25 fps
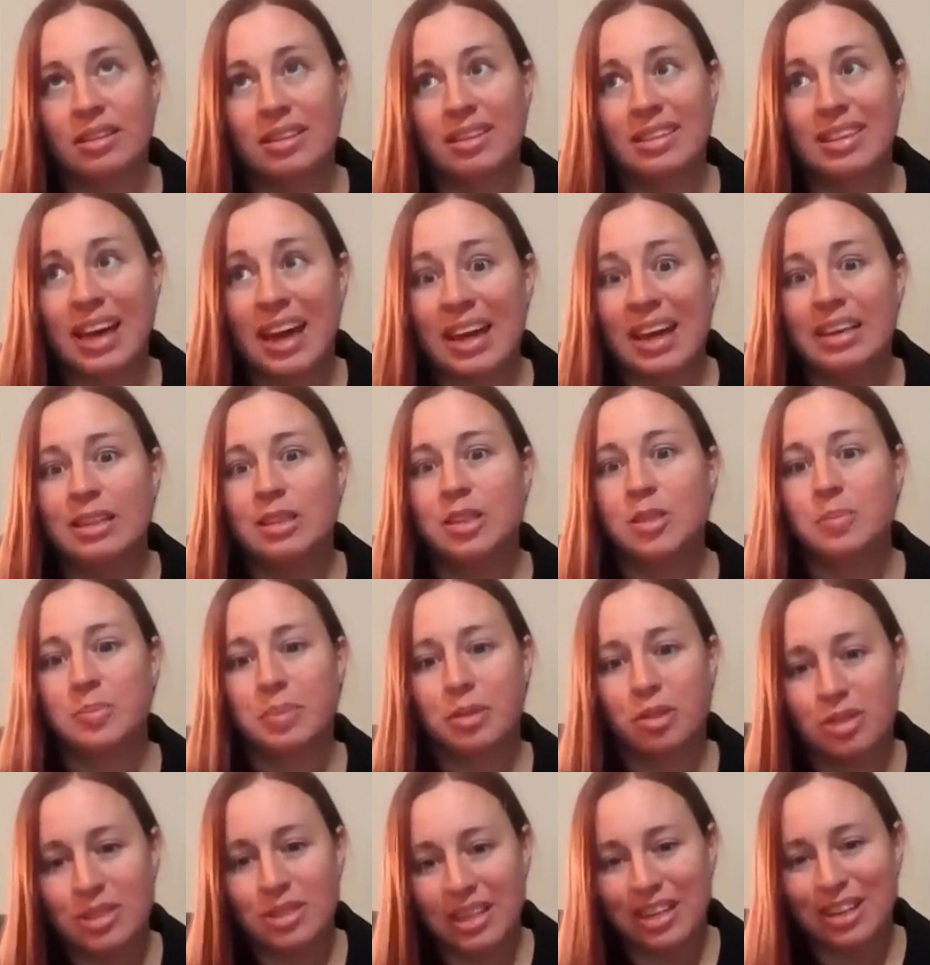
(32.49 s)
that
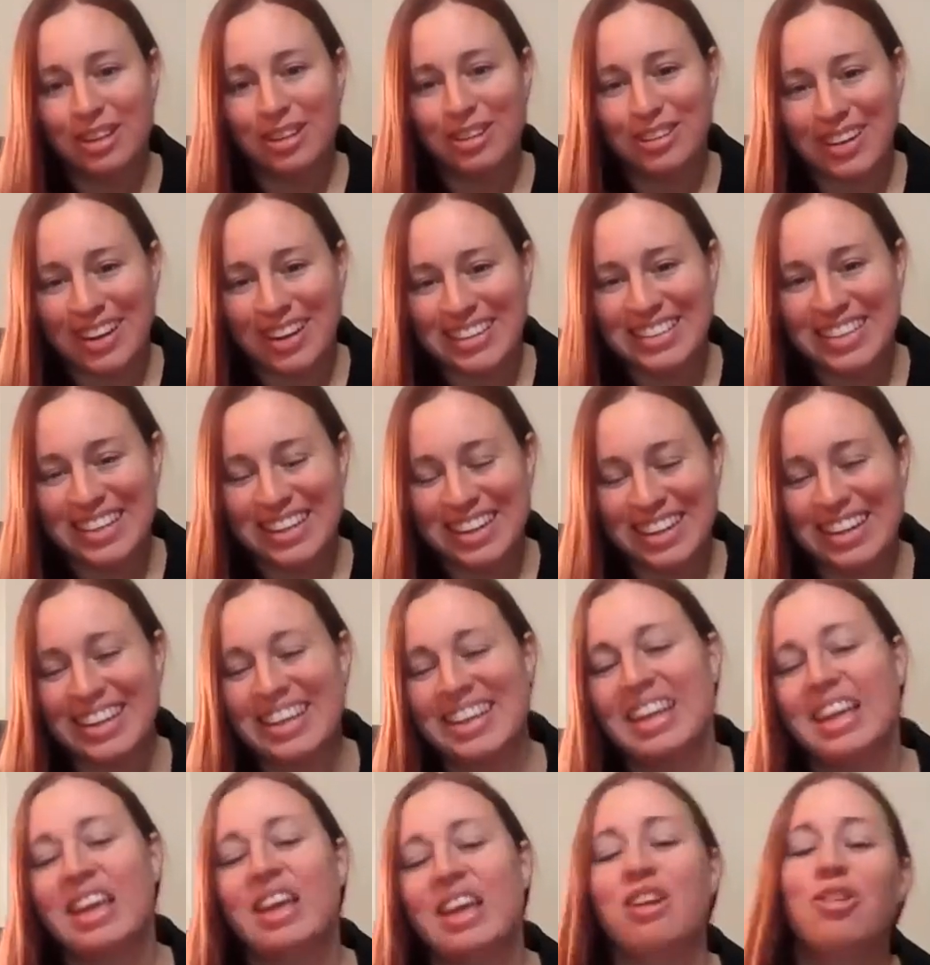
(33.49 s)
particular
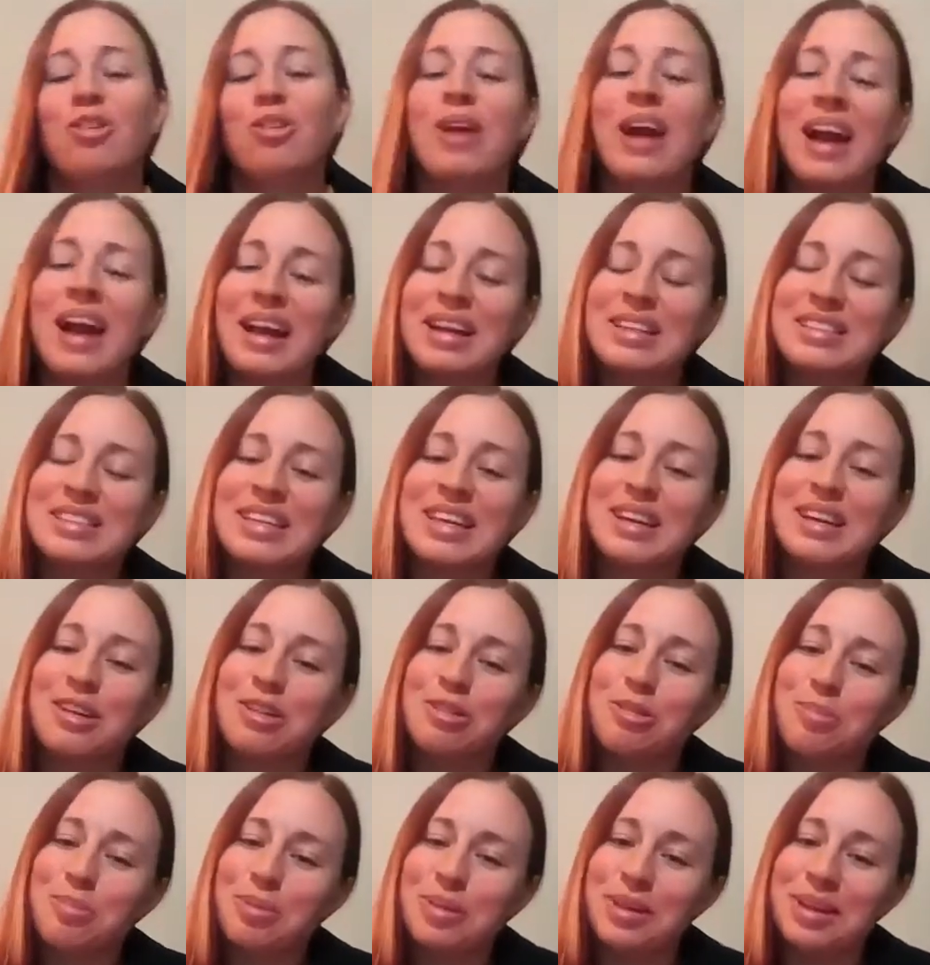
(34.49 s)
identity interacts and
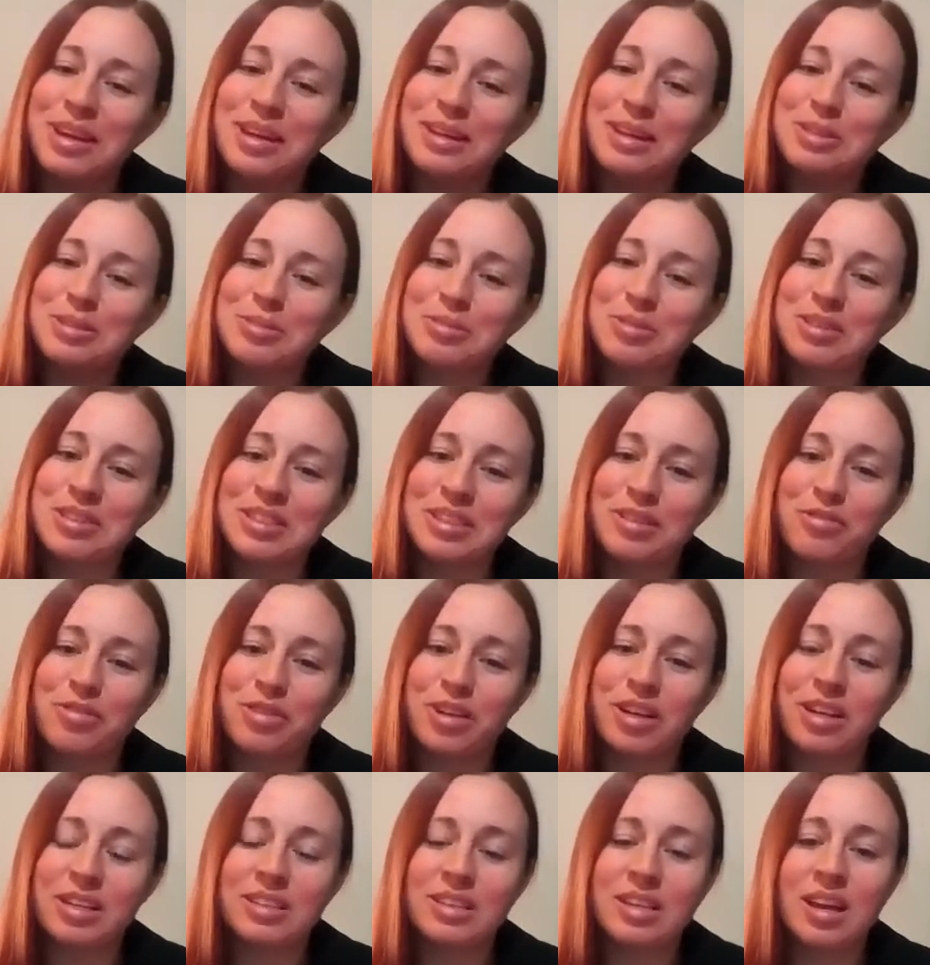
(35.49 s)
interplays with
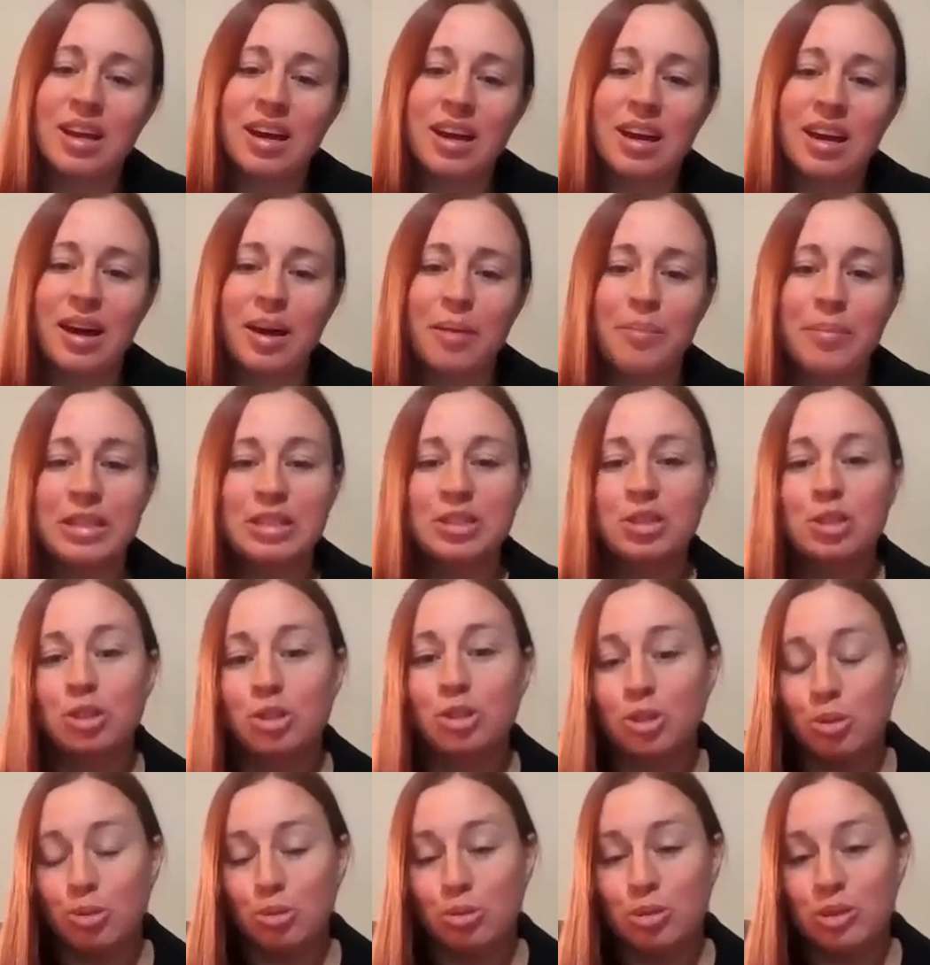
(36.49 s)
different
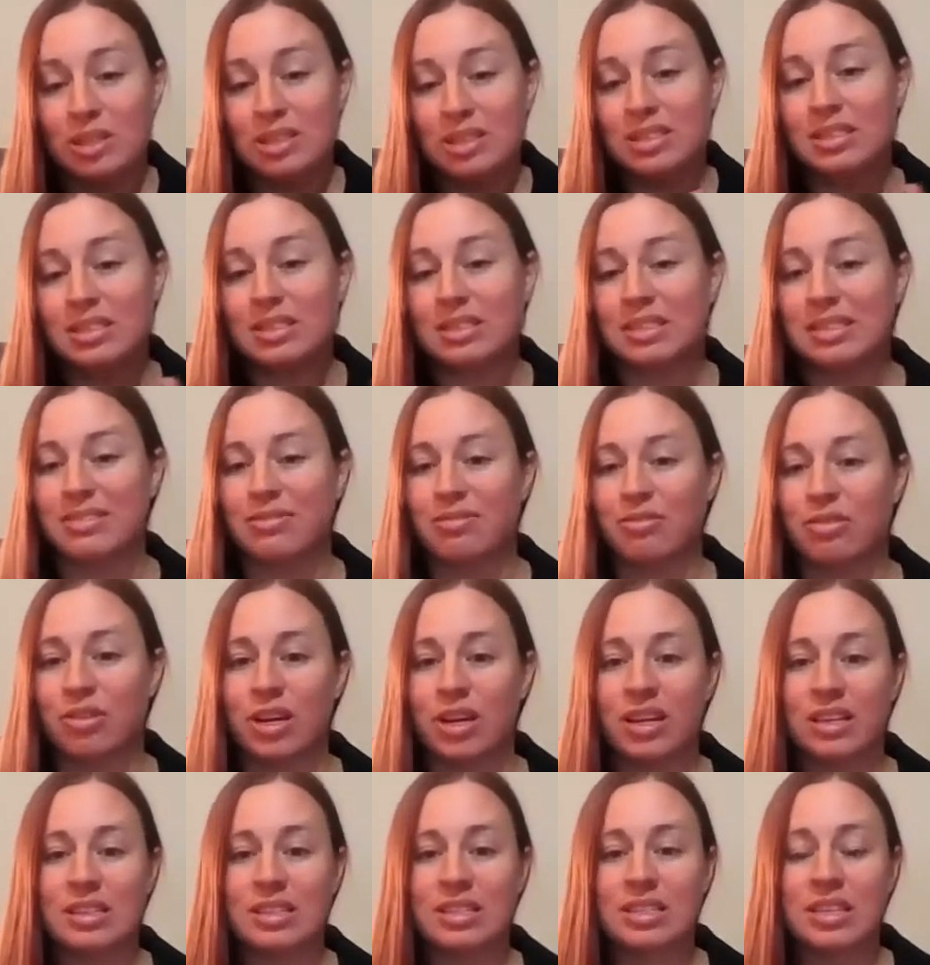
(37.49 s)
institutions,
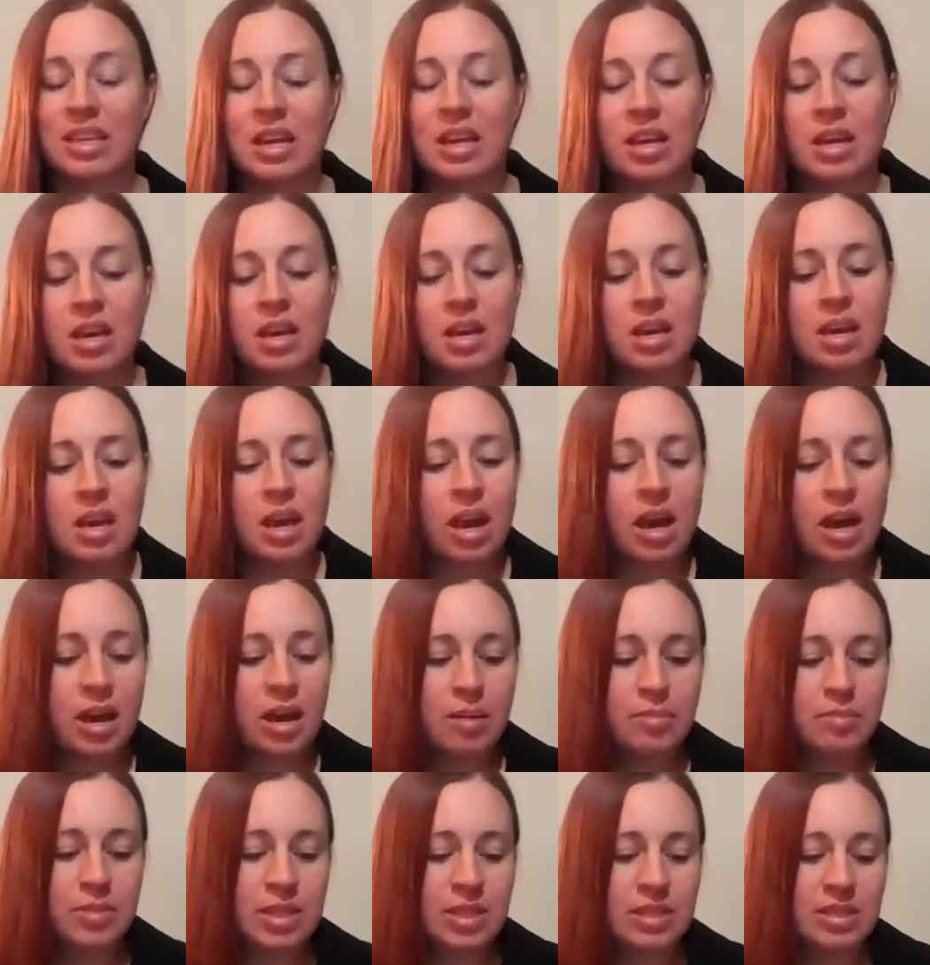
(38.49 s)
different
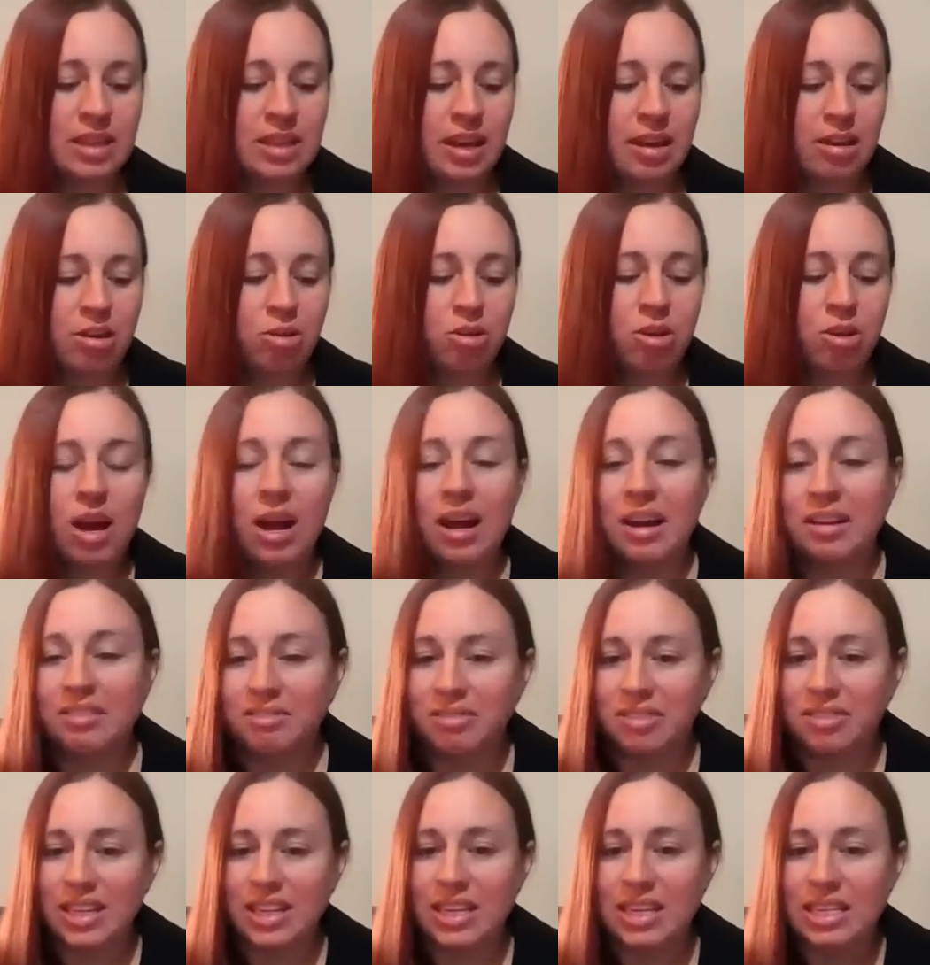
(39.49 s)
societal
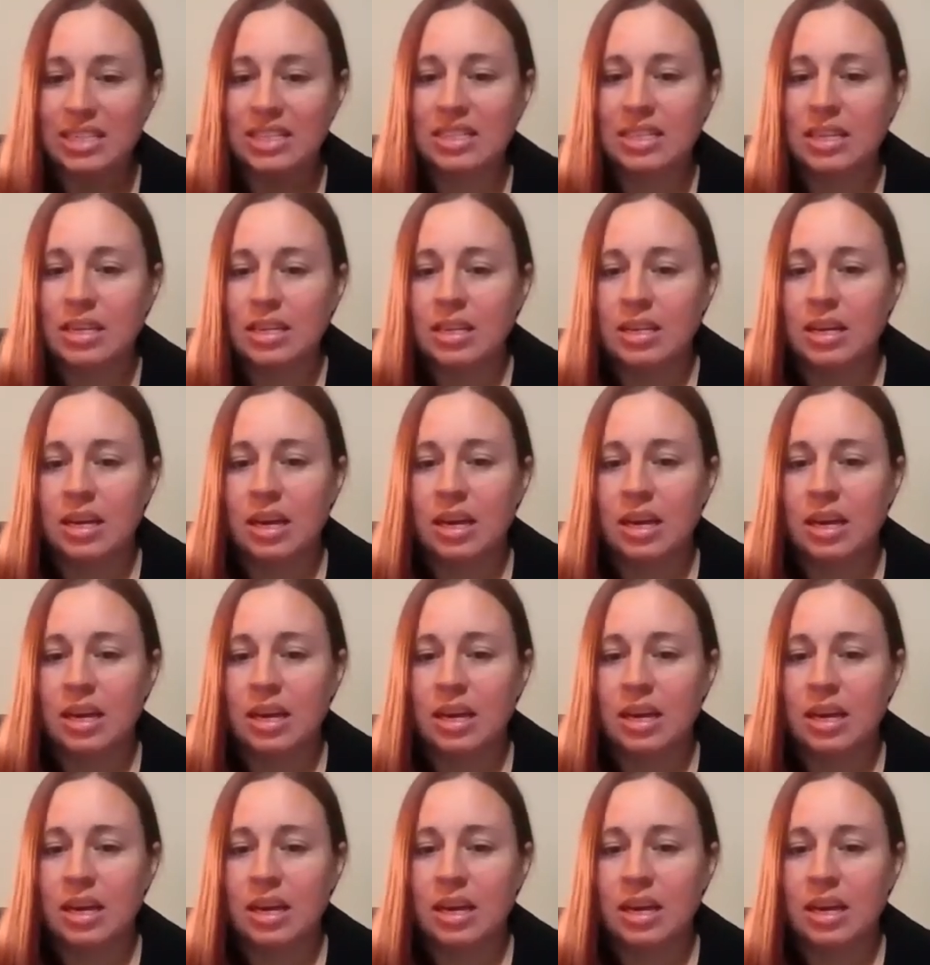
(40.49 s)
conflicts.